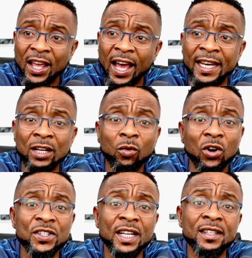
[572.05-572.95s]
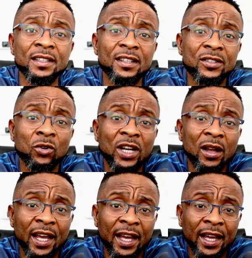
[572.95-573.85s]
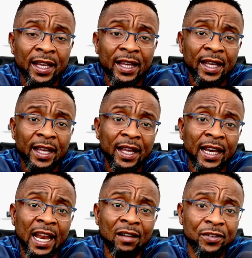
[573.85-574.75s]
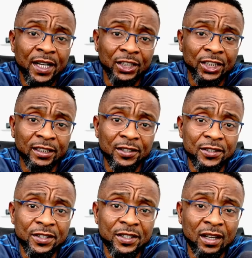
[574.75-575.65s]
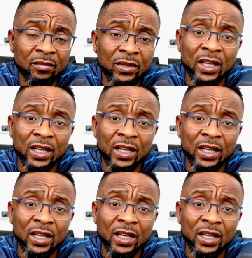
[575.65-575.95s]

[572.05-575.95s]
and he was getting his own leverage in the system.